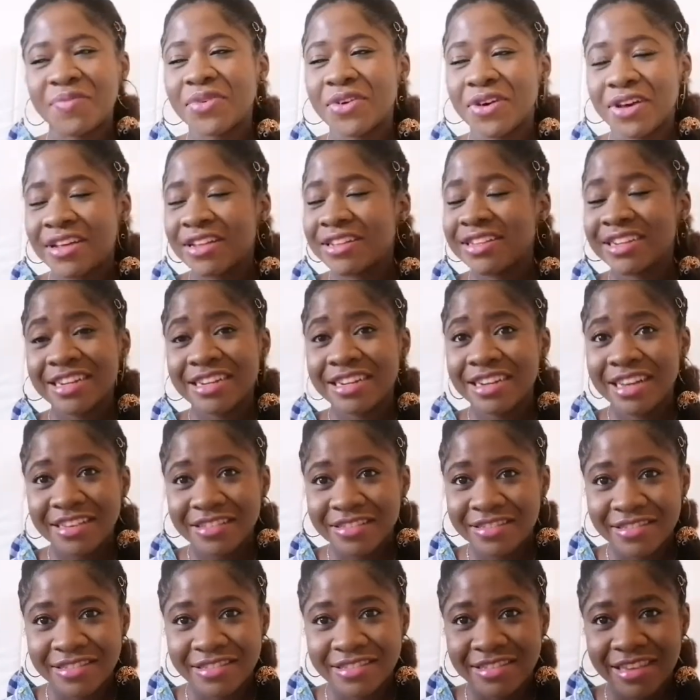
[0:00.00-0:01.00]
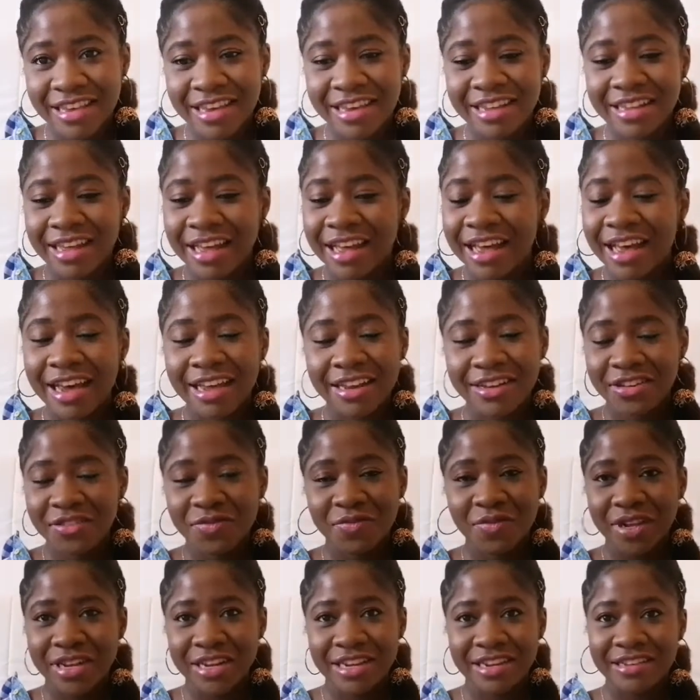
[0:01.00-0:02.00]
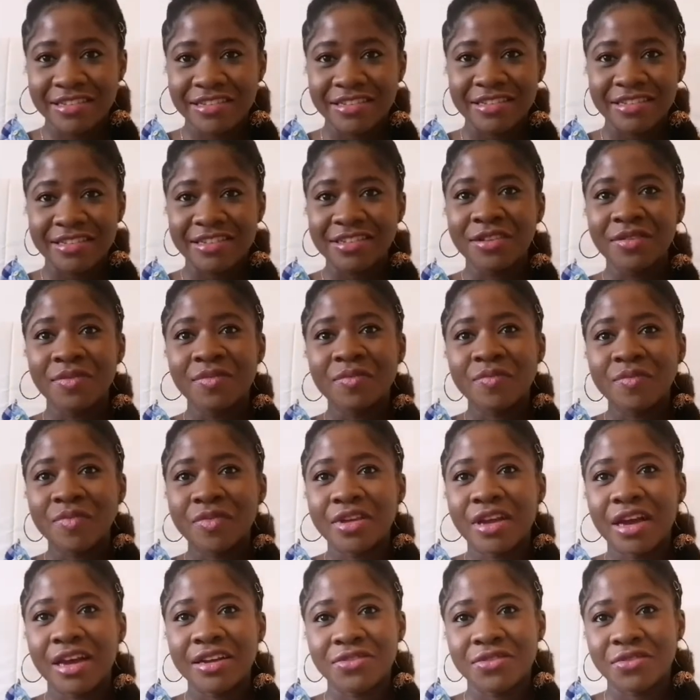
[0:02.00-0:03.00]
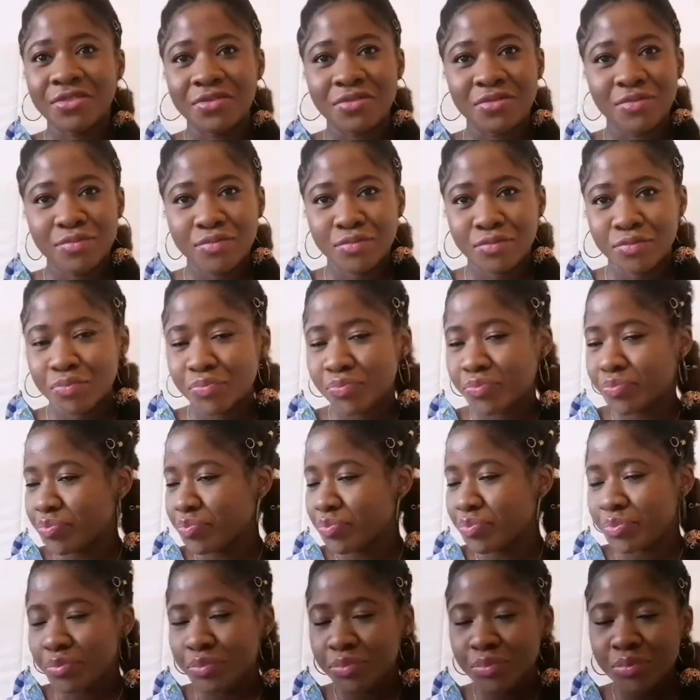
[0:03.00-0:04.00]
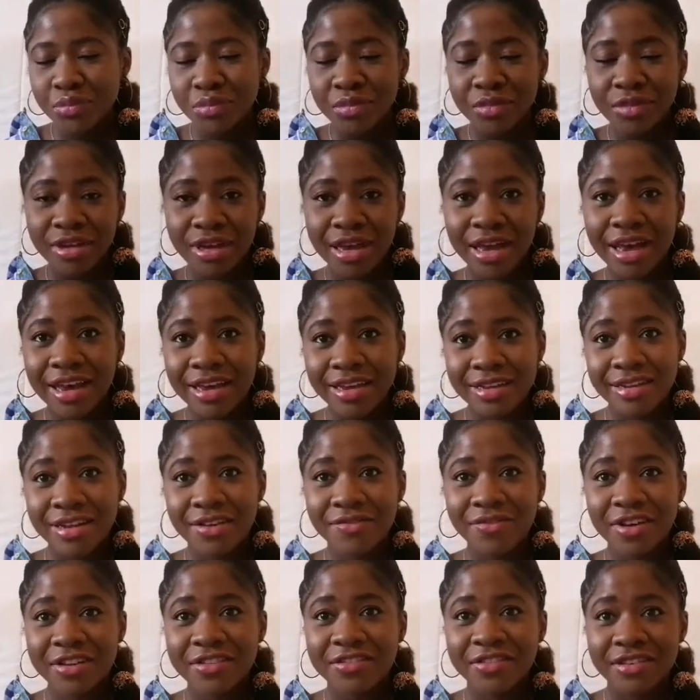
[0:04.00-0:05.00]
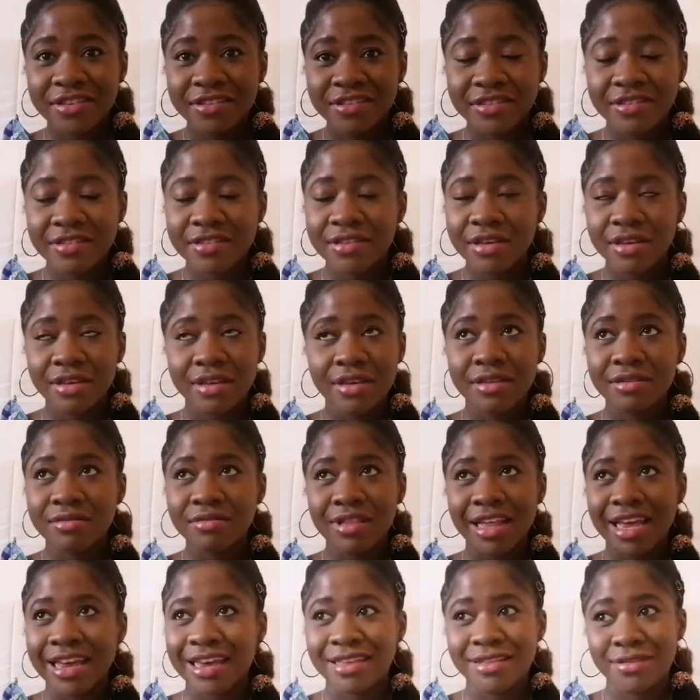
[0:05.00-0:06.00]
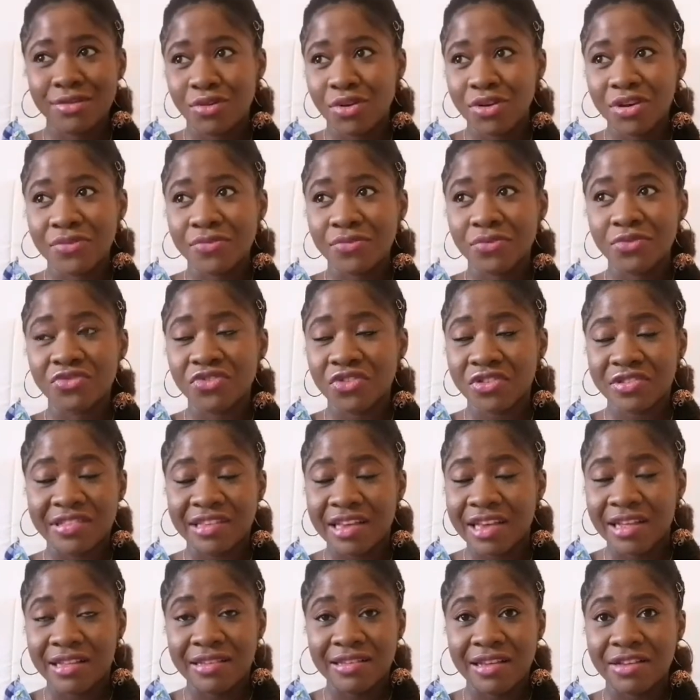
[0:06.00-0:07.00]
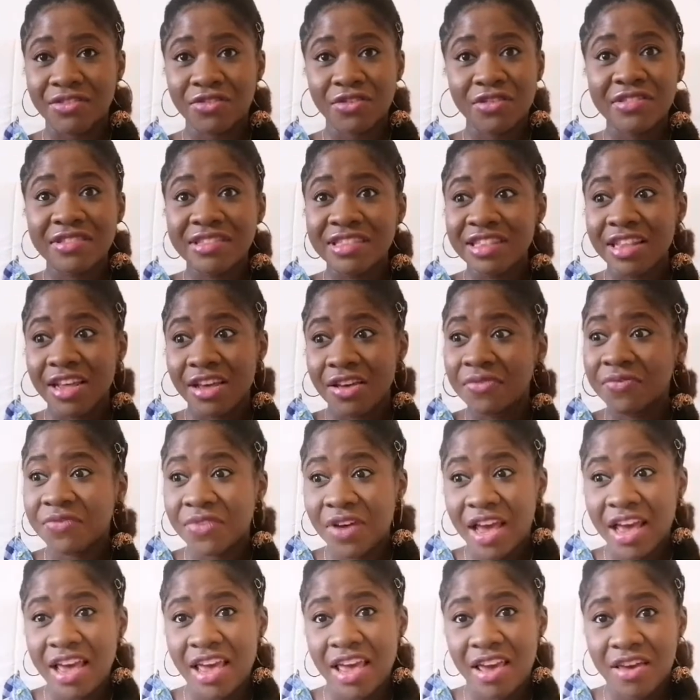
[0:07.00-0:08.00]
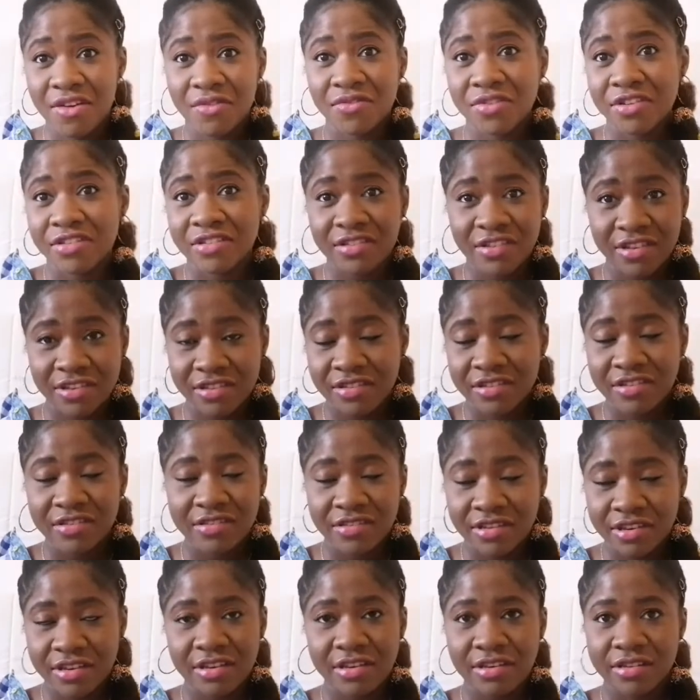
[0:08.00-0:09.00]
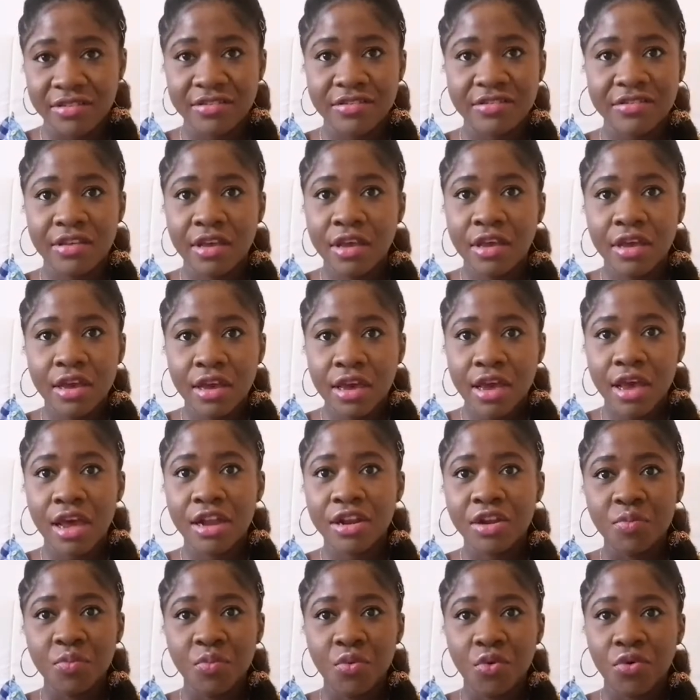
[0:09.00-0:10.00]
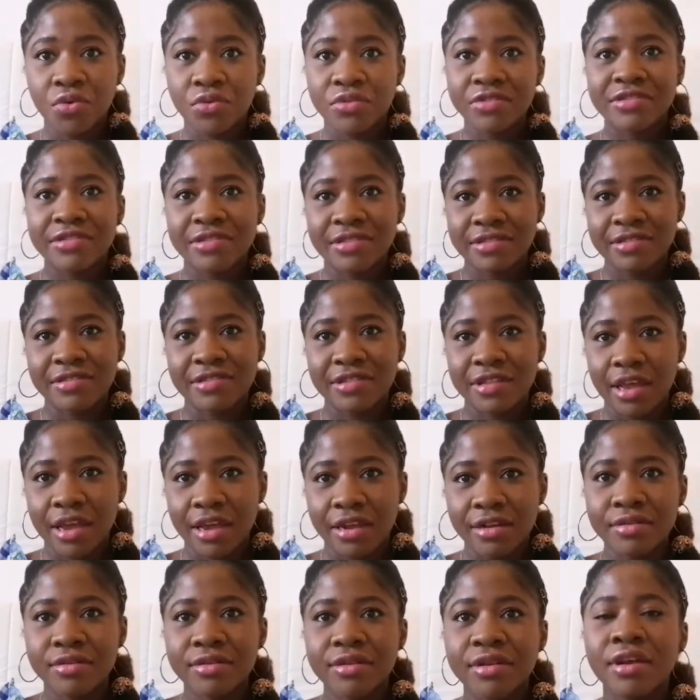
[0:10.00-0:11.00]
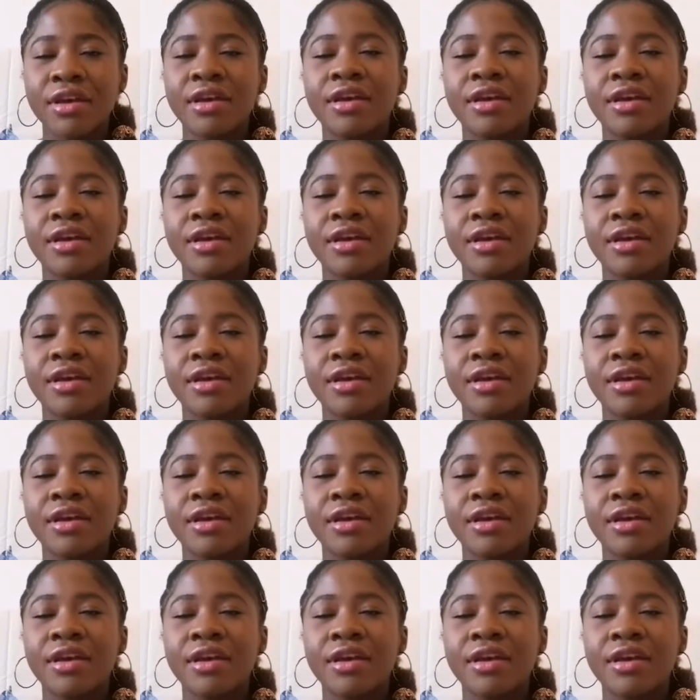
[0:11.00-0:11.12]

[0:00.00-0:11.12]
But needless to say that I learned my lesson. I don't. I never chased, like not even just hens. I just never ever chased chickens anymore since then.